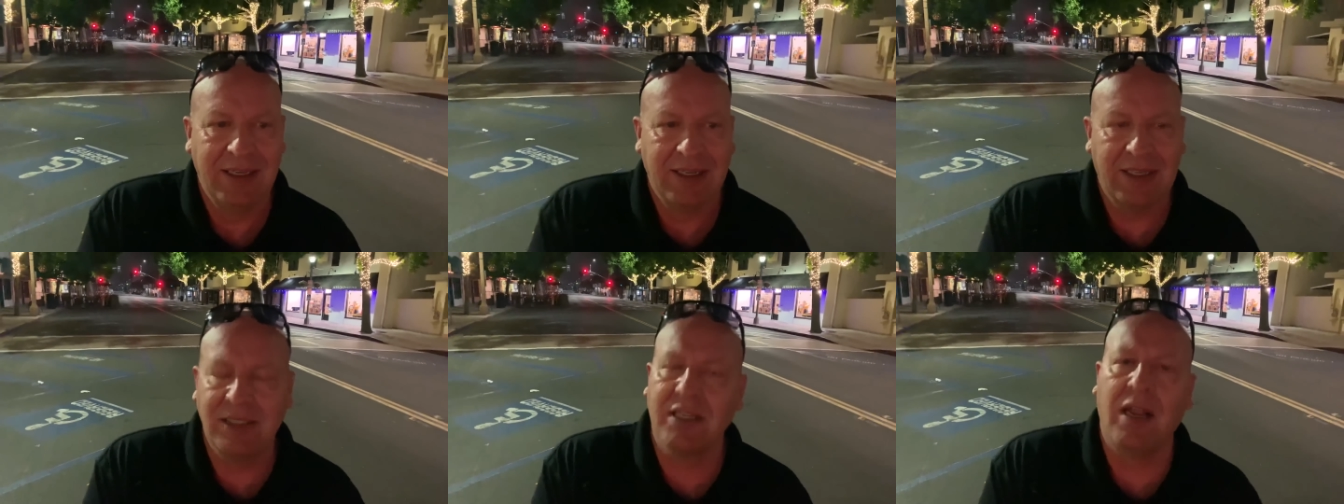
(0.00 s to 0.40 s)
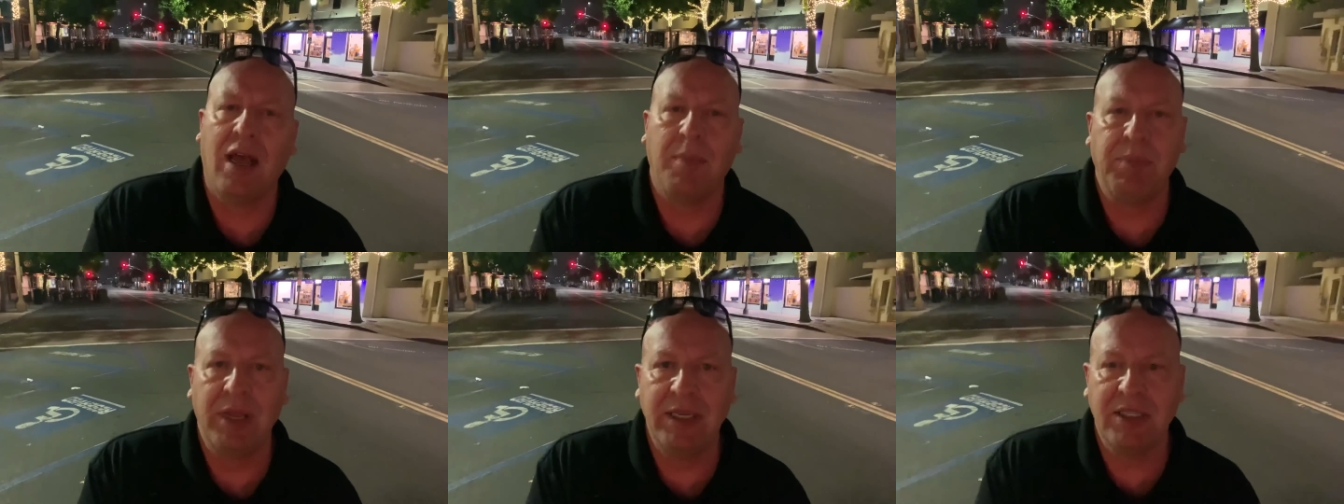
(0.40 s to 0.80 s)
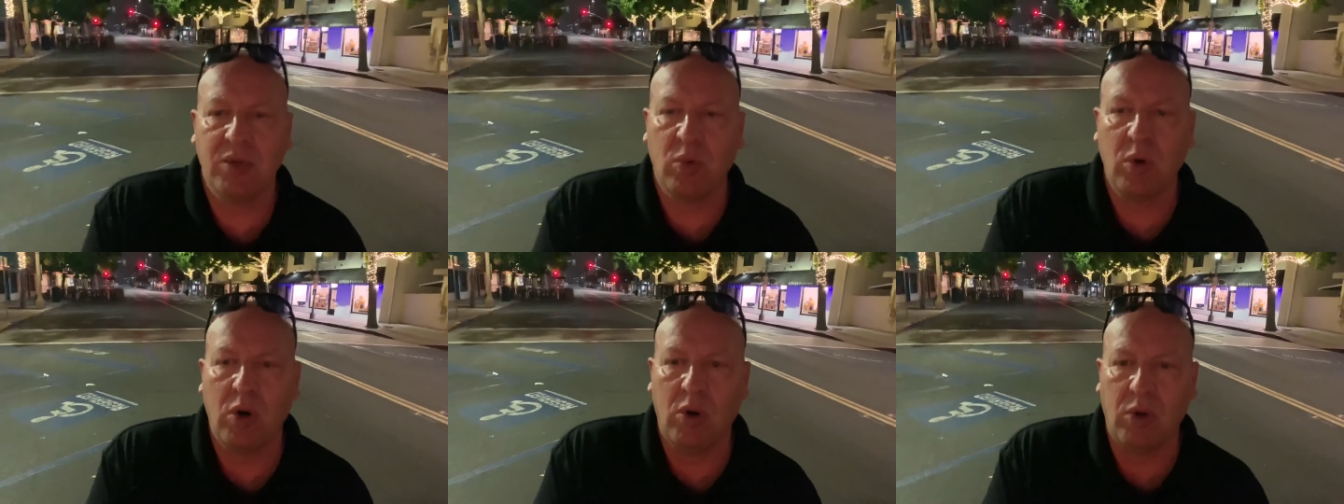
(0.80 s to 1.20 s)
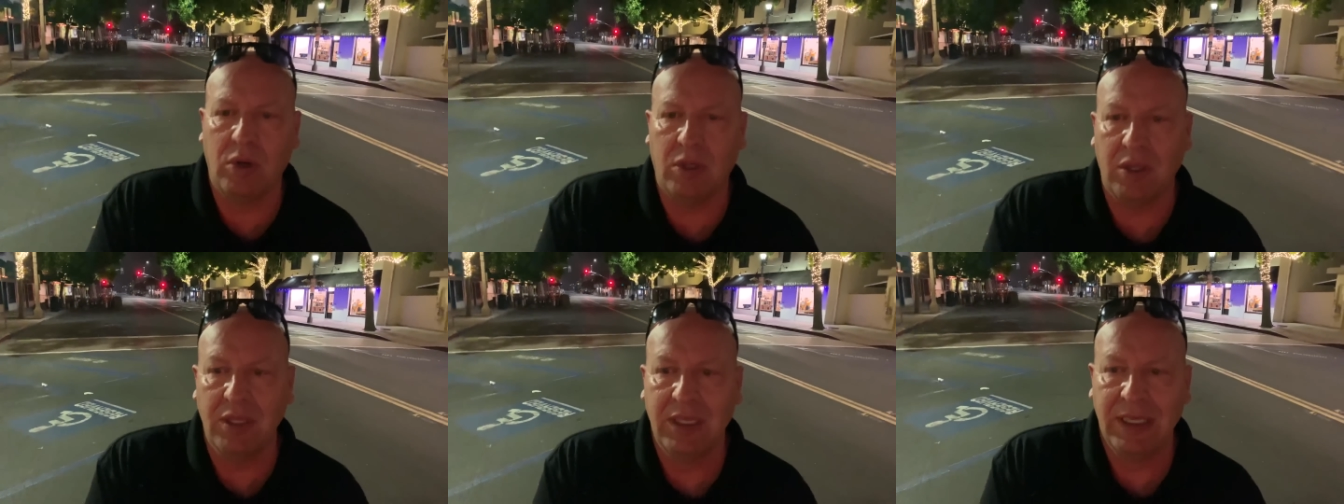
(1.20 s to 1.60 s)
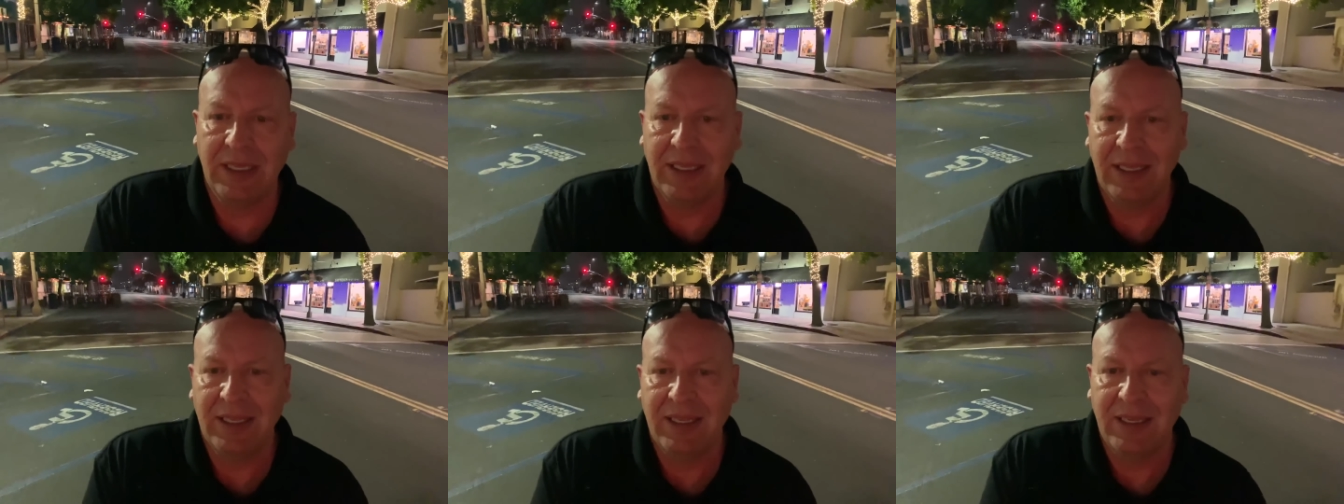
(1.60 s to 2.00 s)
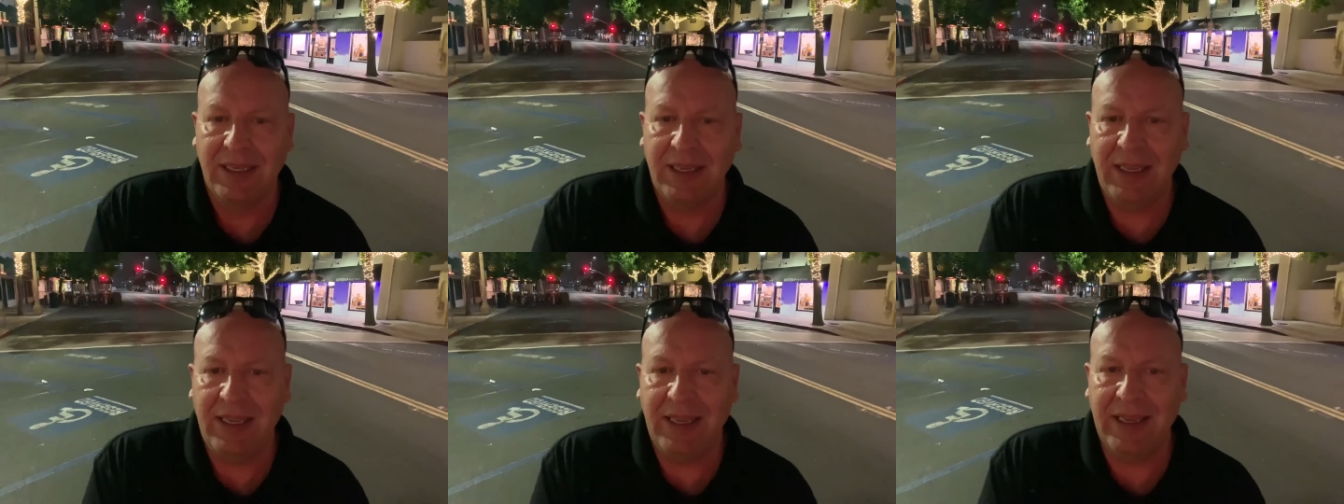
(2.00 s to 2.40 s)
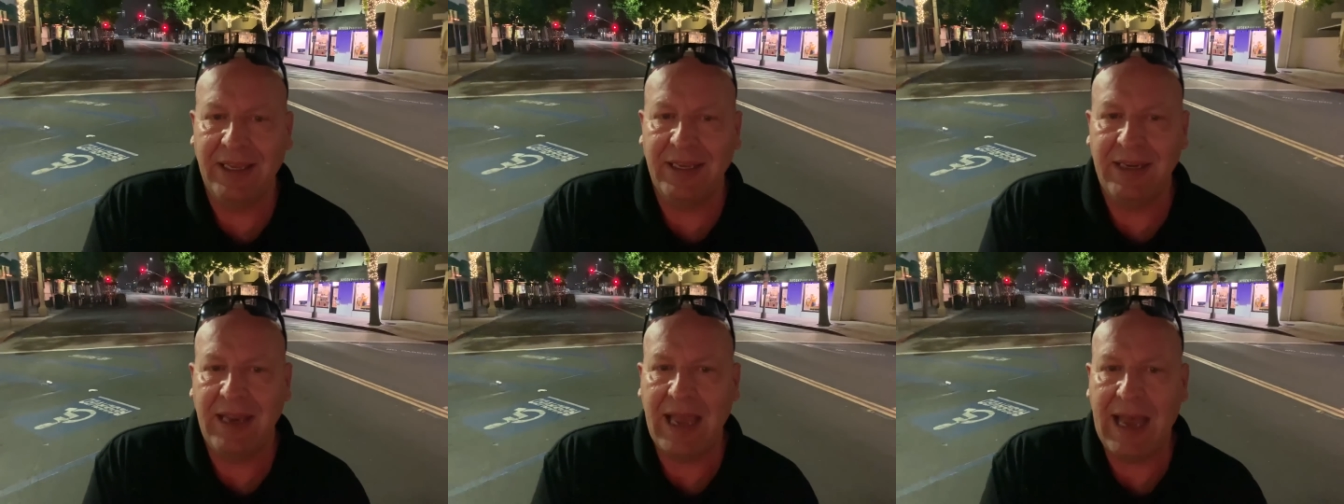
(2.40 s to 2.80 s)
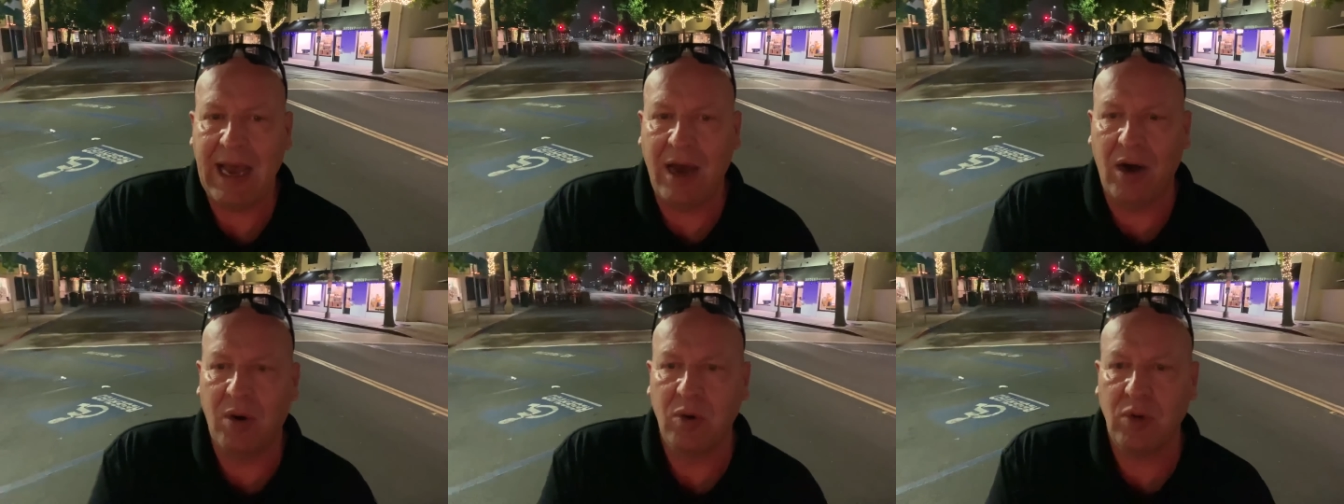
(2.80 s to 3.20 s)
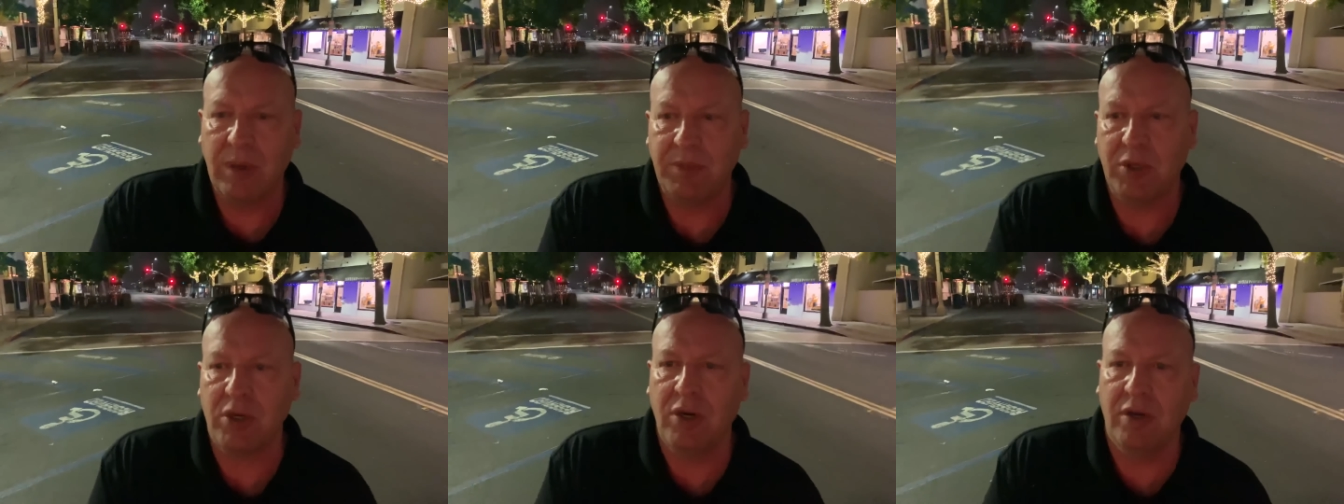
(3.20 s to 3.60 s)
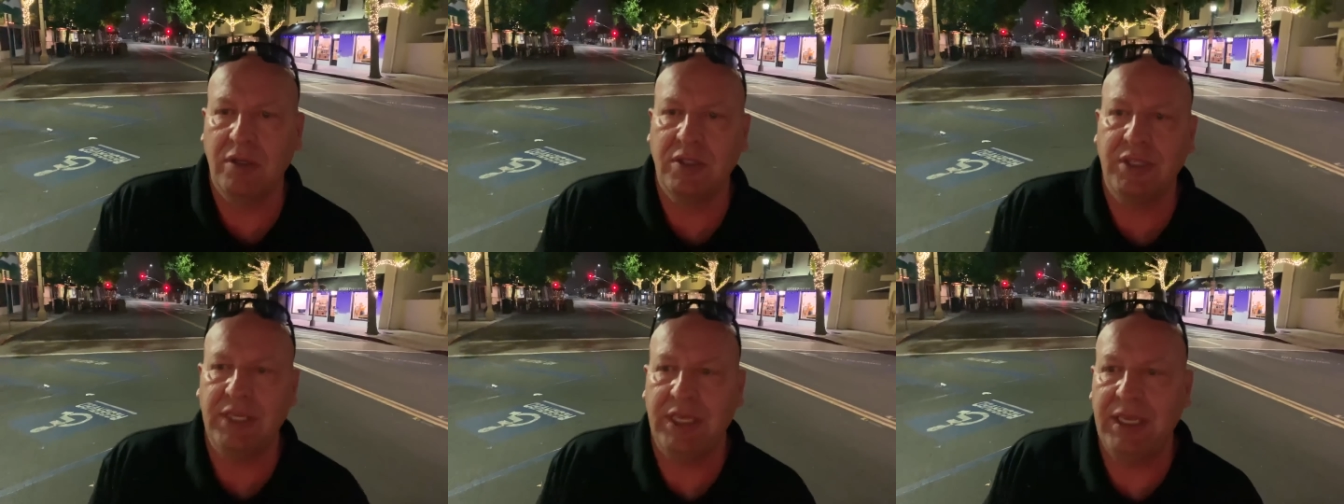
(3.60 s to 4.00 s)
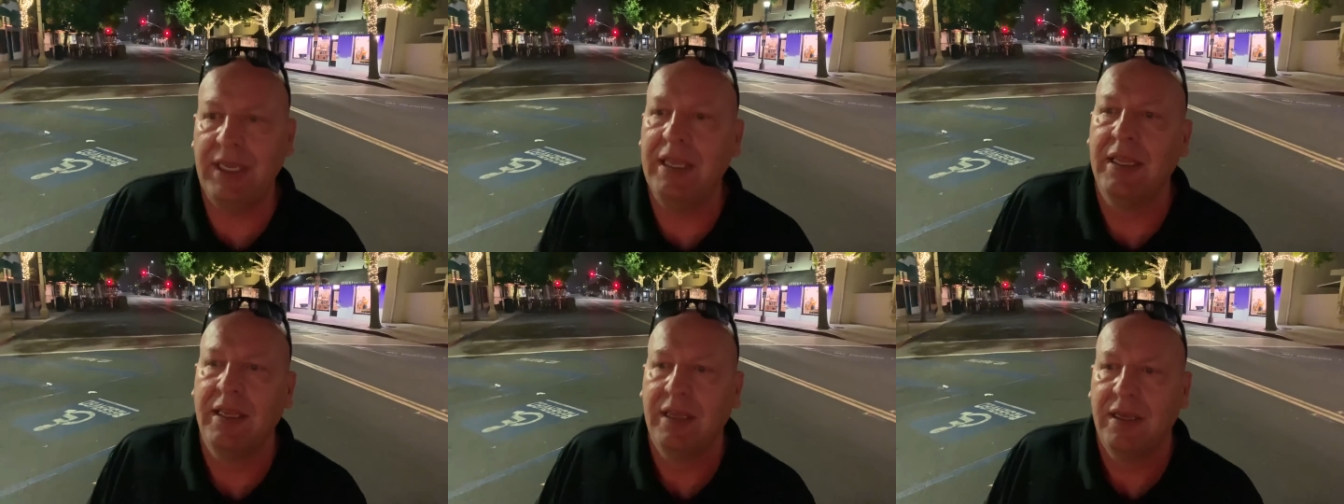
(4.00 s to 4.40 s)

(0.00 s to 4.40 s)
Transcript: because it all plays a role in how cryptocurrency